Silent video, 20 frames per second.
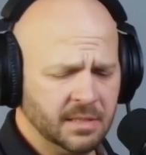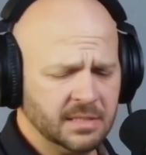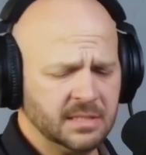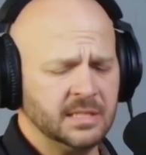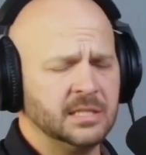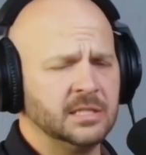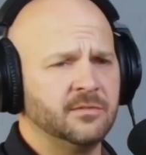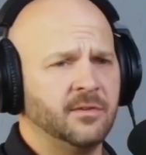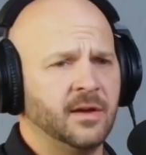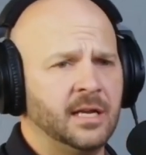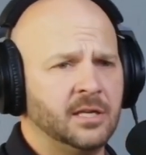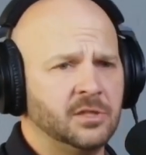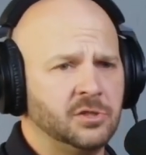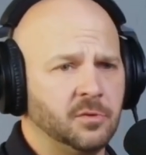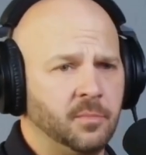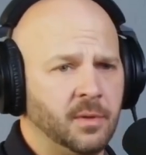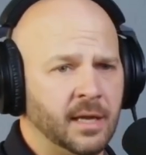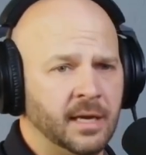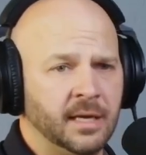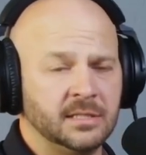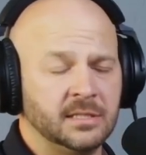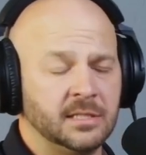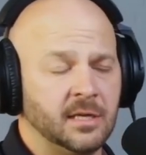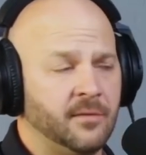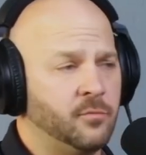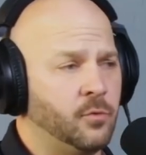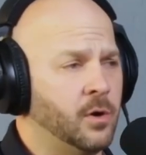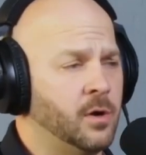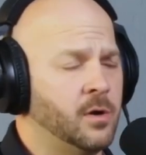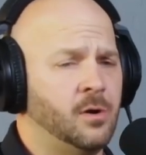business financial planning
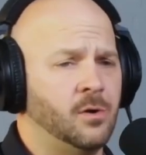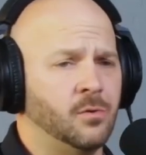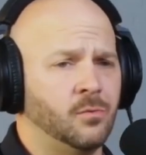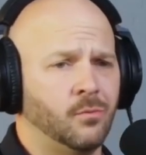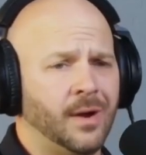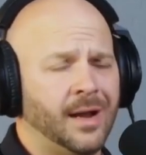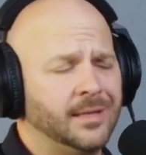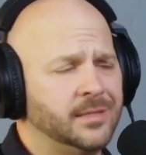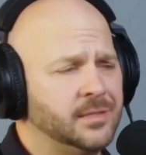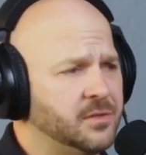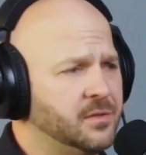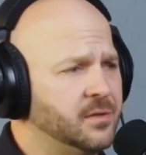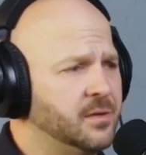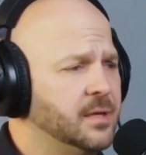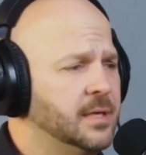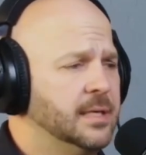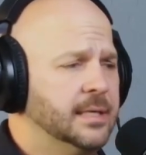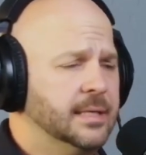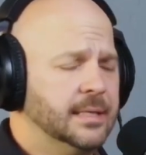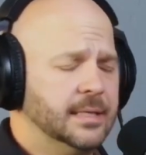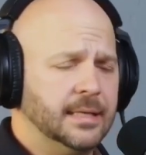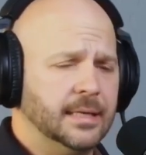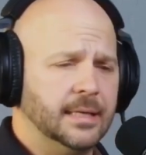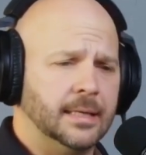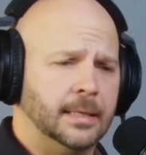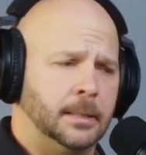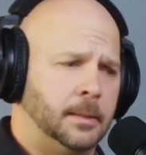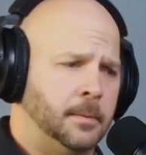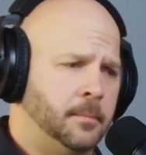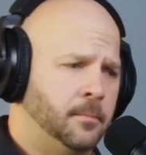software called Riser,
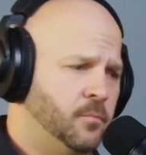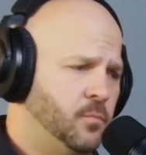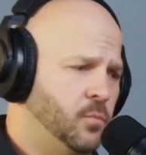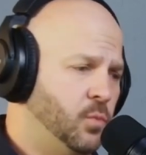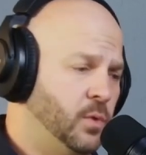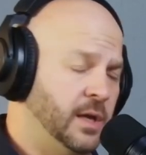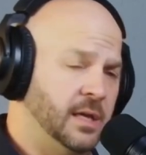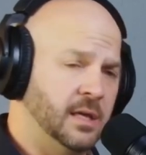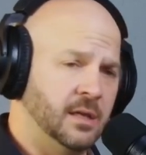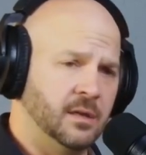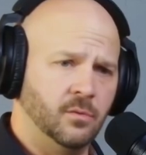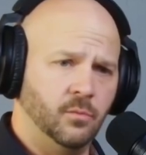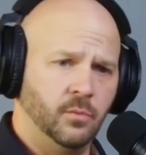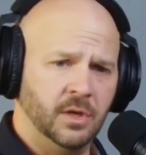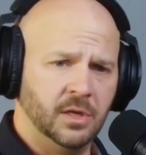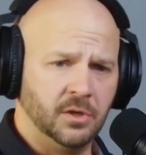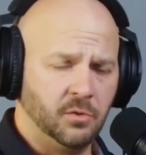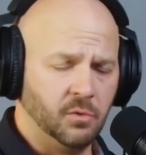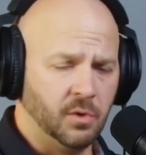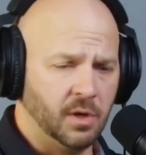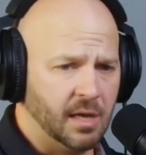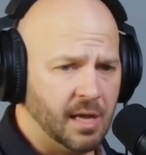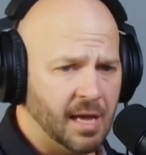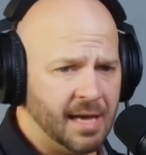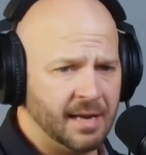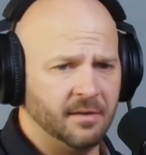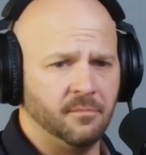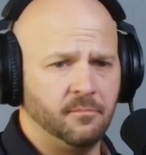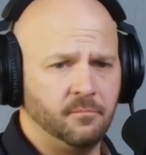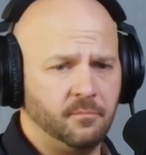we can do a
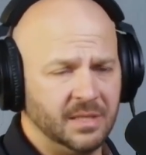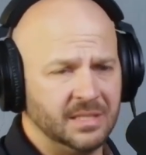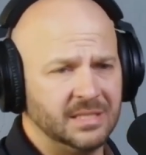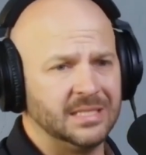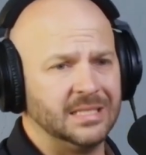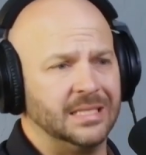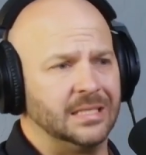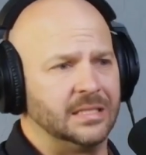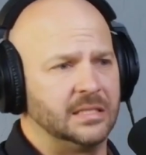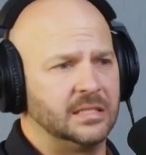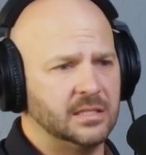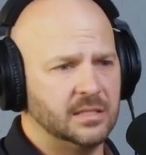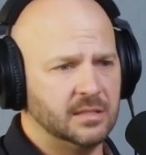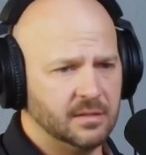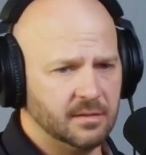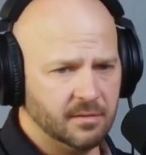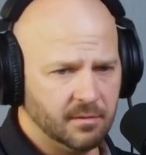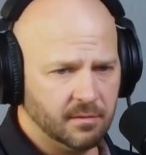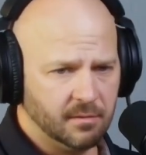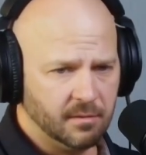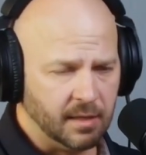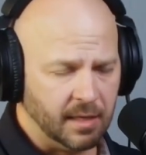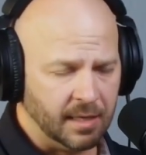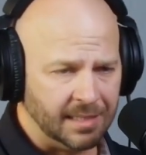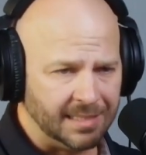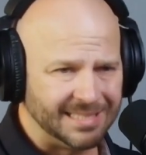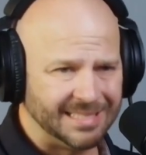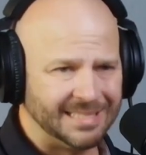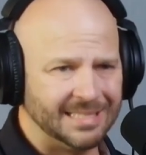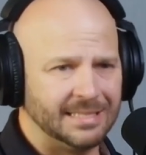lot of business
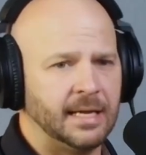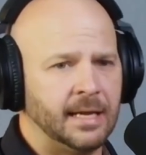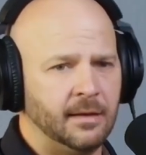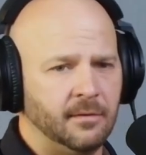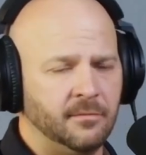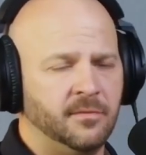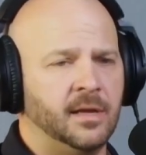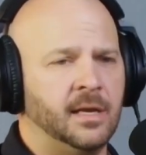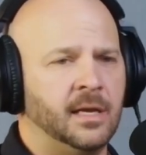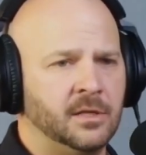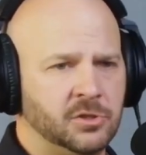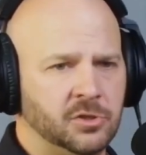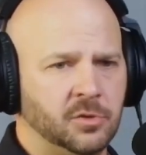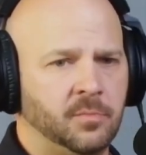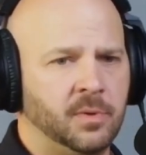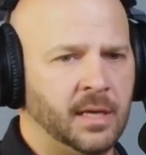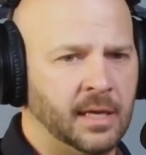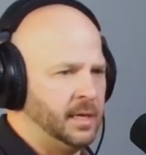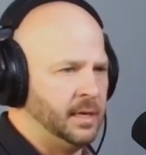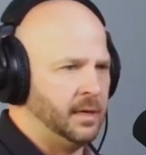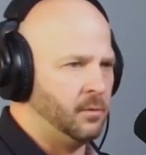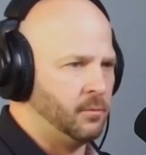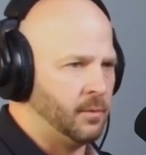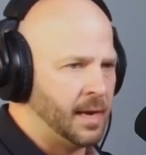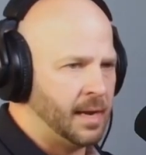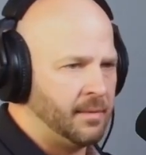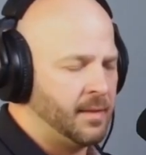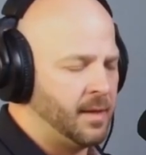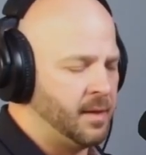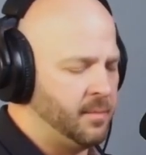and estate financial planning
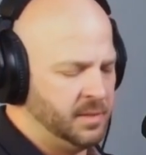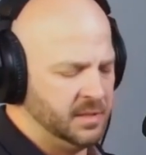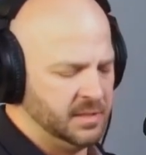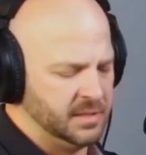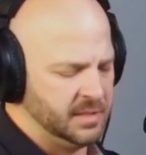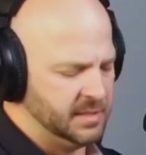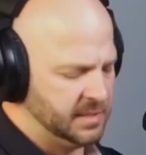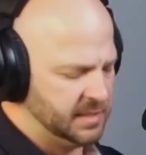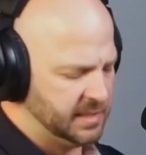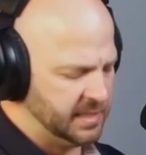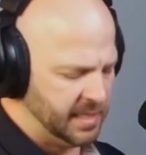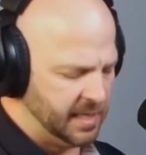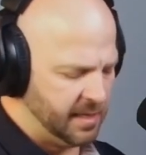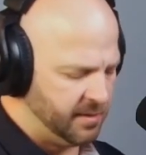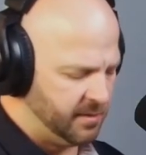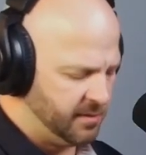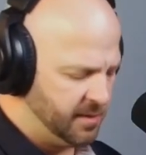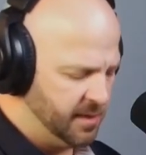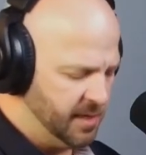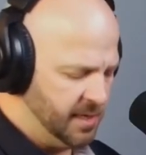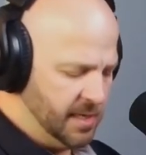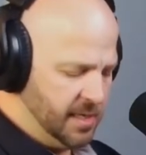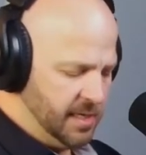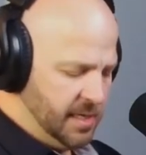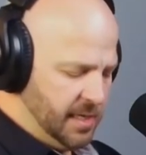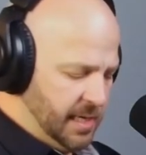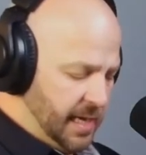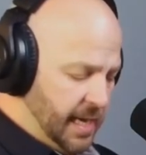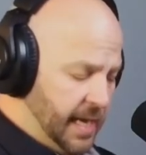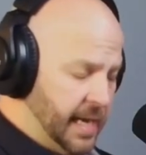around that business together.
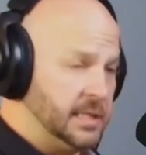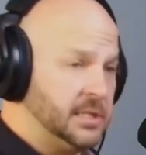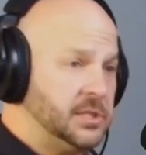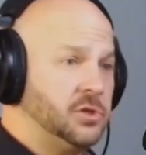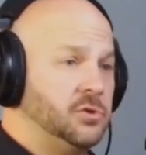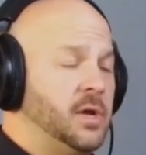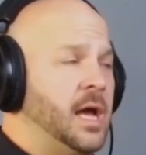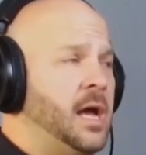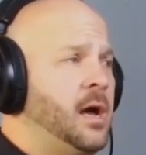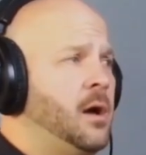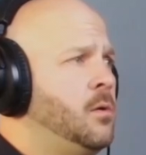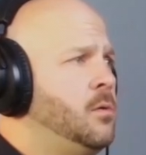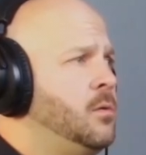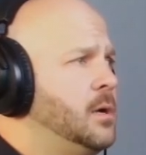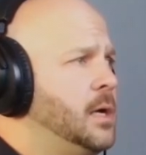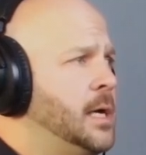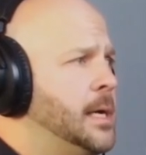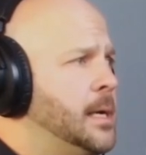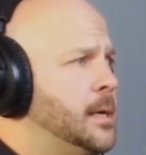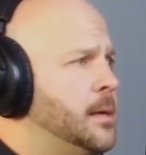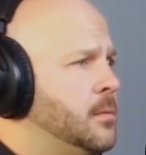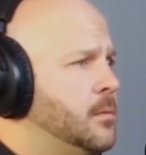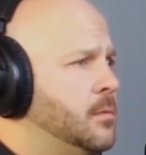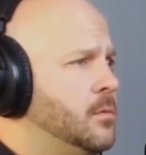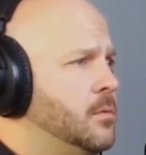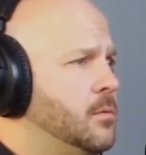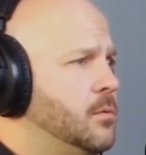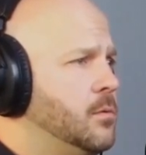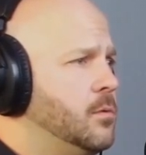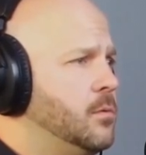And so
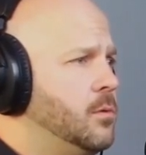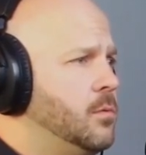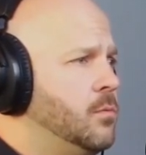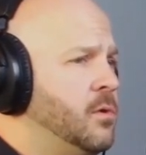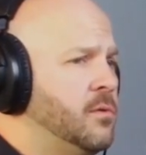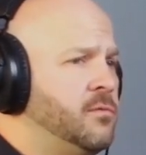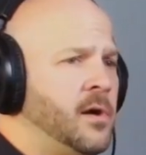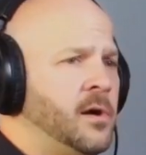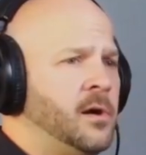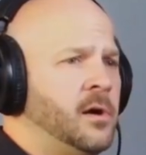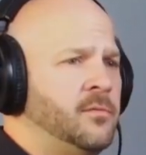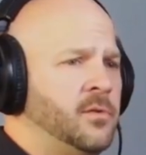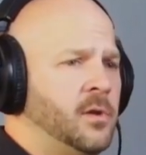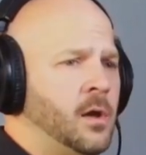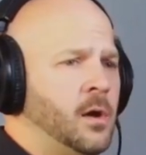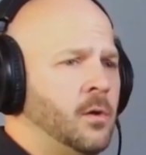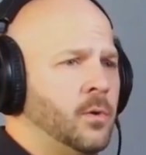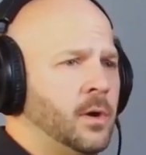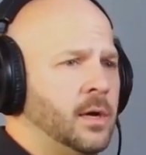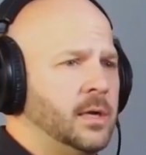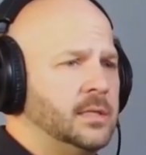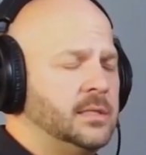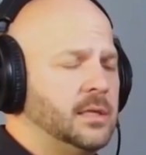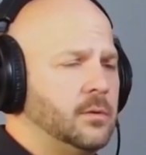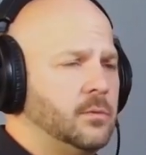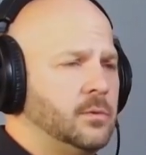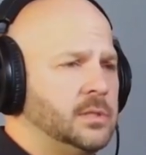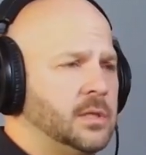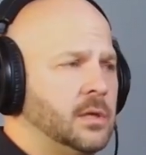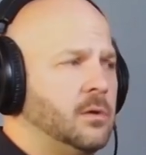now we're far enough along where
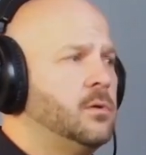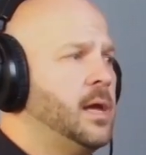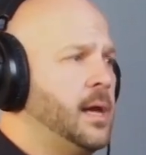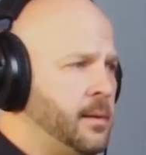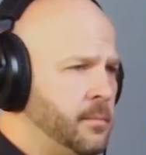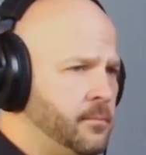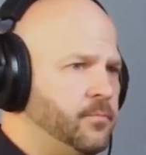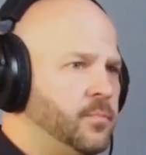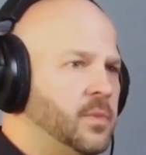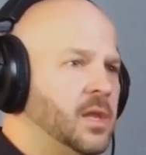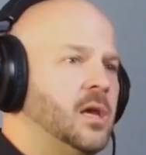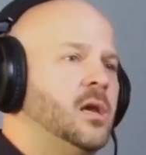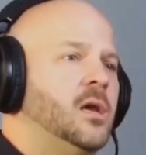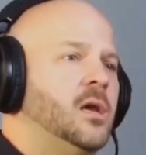we said, okay,